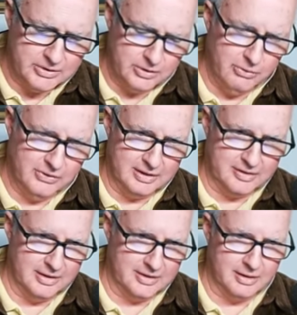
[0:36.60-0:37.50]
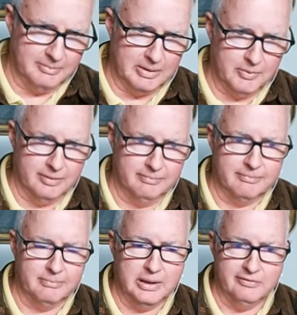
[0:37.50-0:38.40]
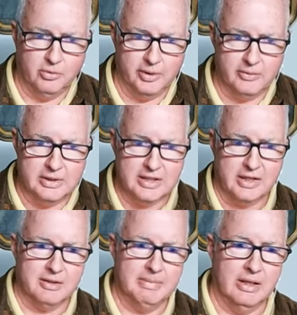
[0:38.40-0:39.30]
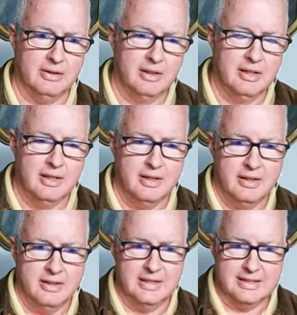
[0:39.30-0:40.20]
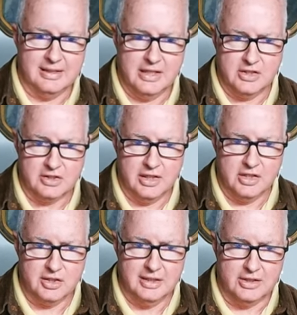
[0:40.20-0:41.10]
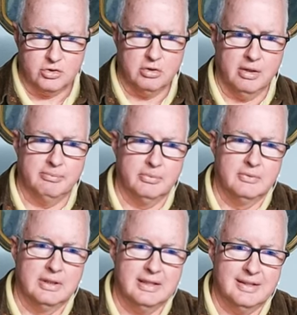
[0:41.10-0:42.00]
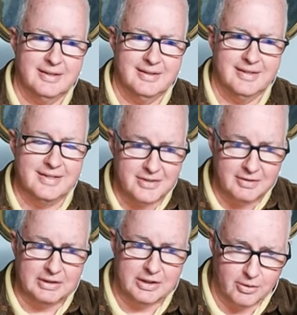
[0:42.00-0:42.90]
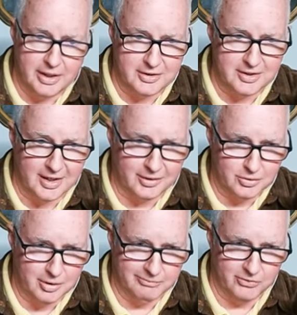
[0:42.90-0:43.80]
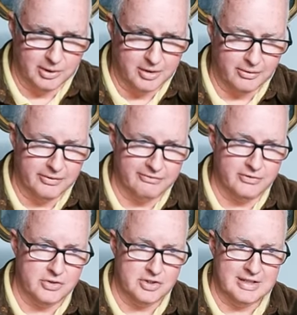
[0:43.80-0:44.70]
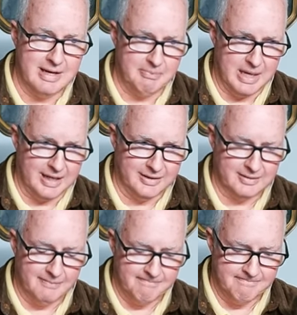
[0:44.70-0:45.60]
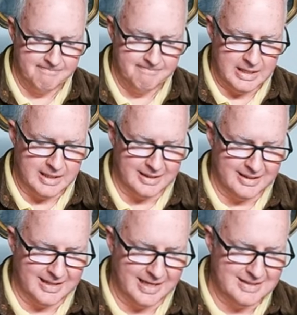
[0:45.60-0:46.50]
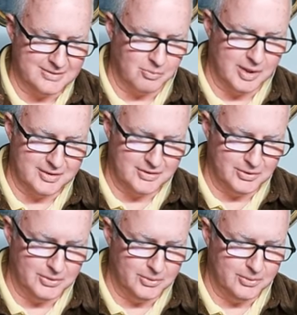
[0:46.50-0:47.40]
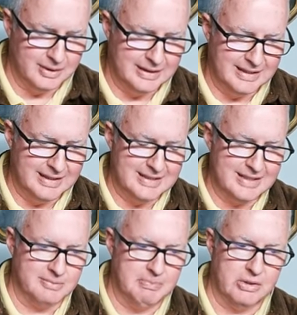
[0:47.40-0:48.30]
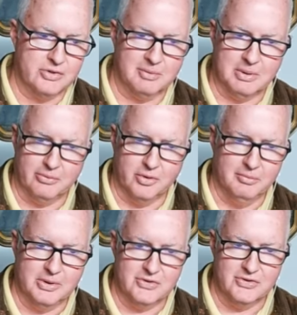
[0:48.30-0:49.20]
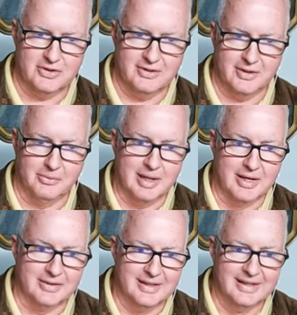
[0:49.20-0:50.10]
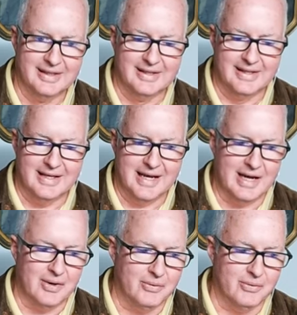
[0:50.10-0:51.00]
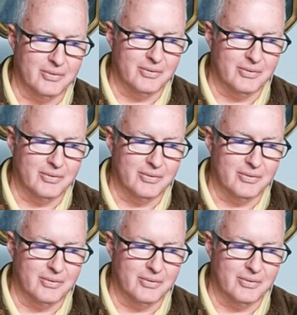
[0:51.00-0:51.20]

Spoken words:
two things in this clip I want to play for you. He talked about this legislation that Trump, he's giving the credit to Donald Trump for, called the First Step Act. And I just want to dispel some of the rumors around how,